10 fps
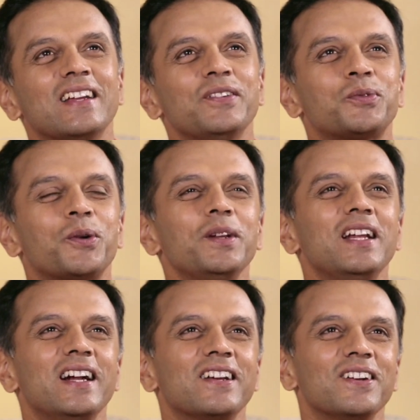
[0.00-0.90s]
later on in
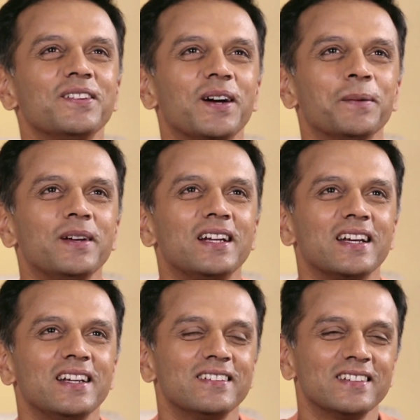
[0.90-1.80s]
my IPL career when I
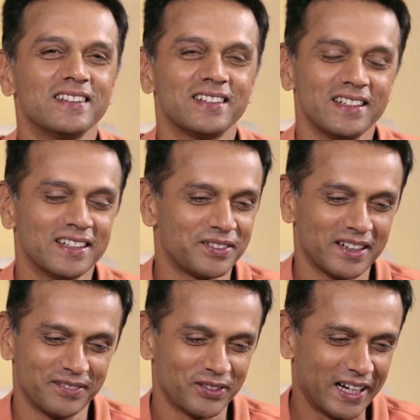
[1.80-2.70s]
said, enough, I'm not
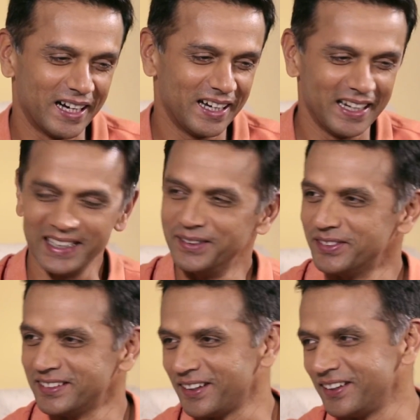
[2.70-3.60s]
handling any of this. I'll
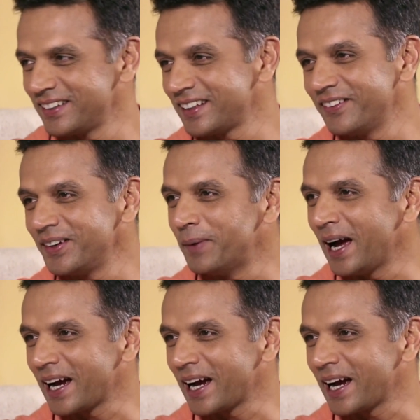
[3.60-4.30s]
give it back now.